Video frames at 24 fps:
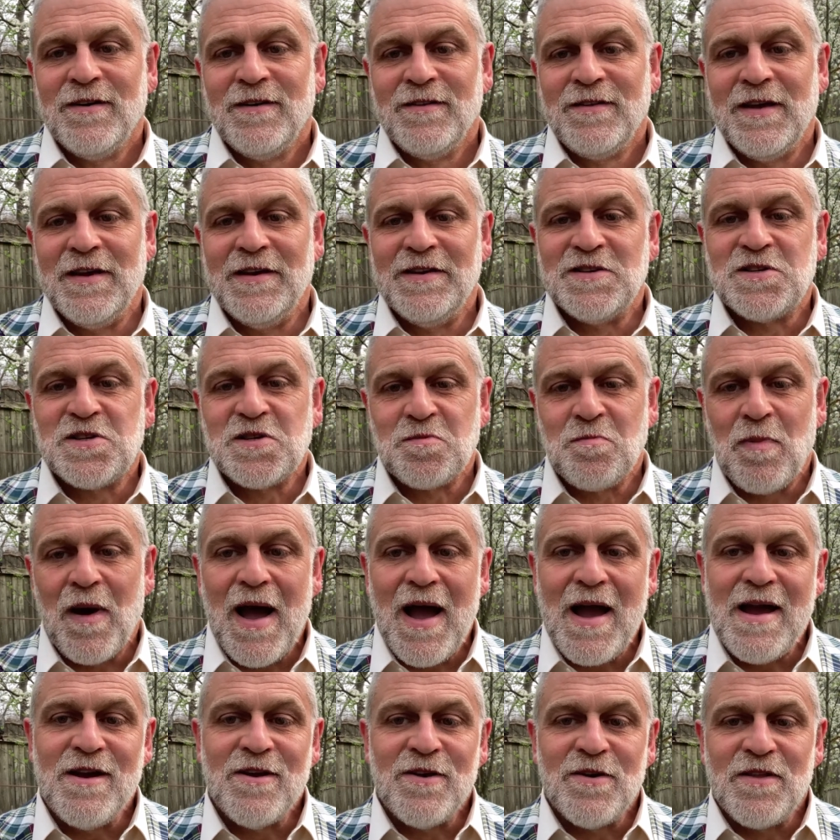that
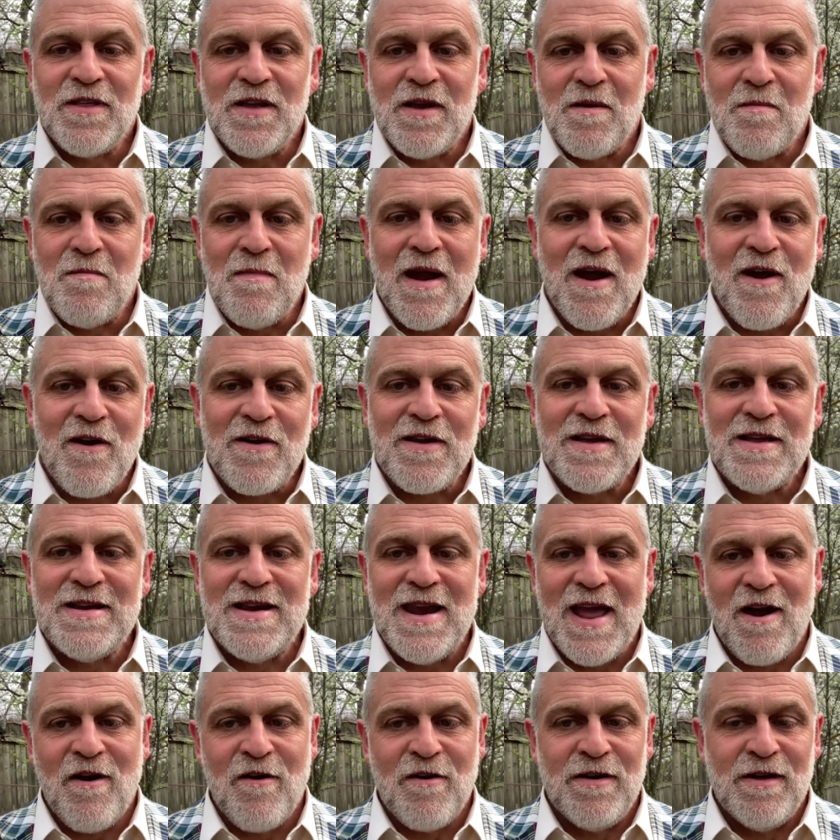inspired the American
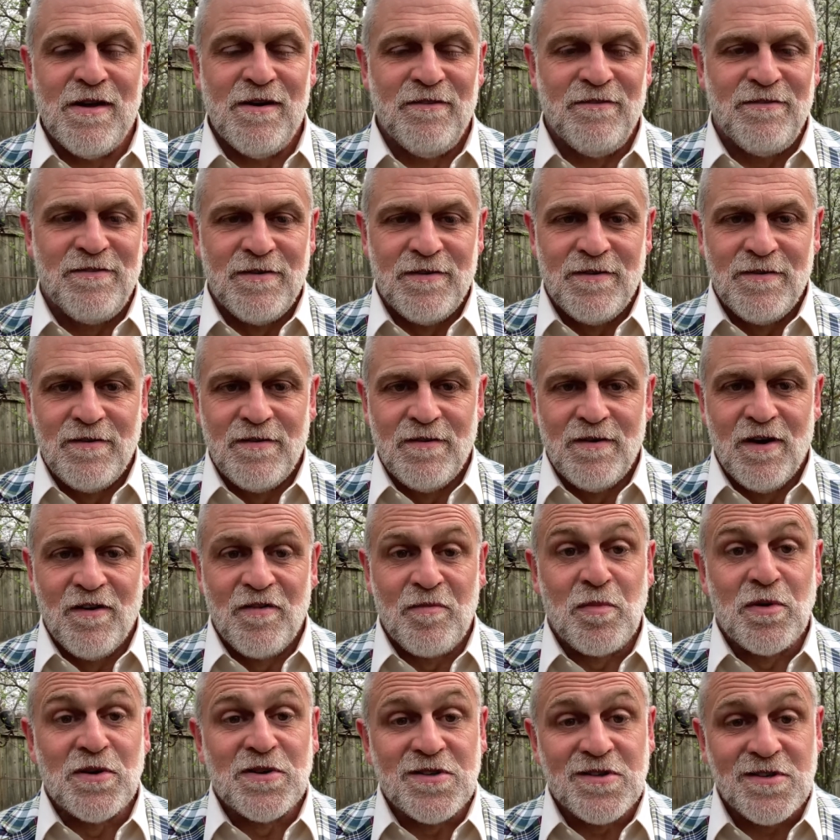narrative of
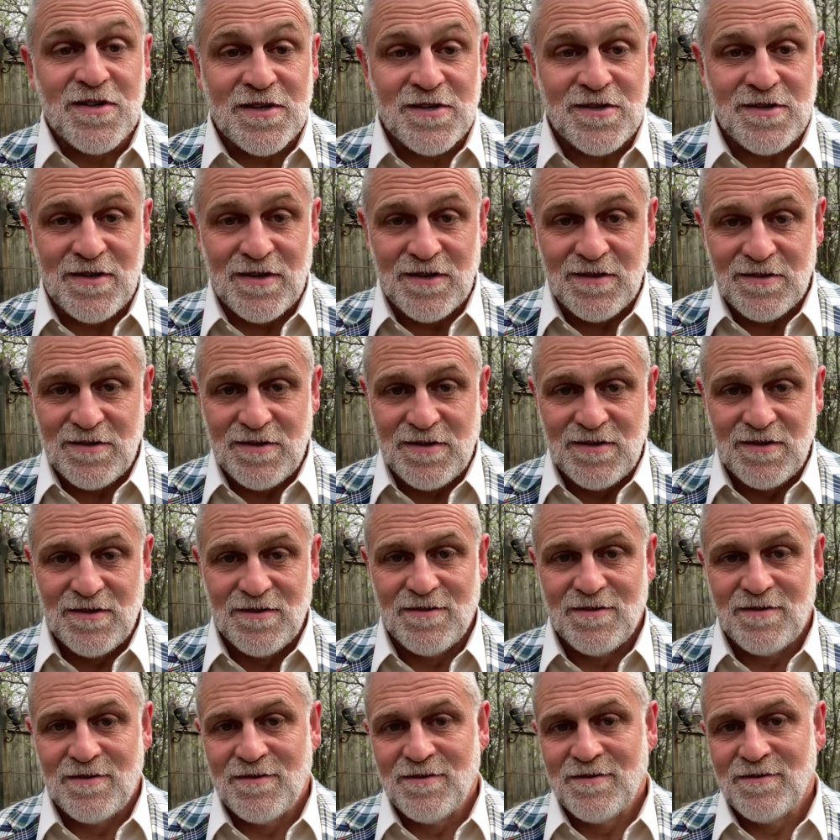persistence
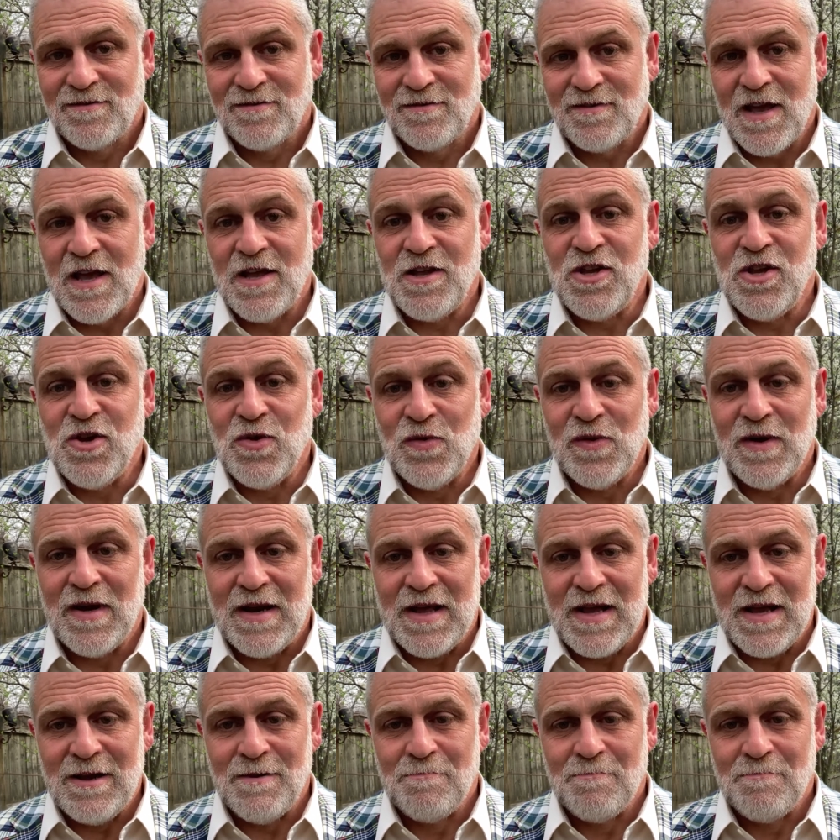and unity.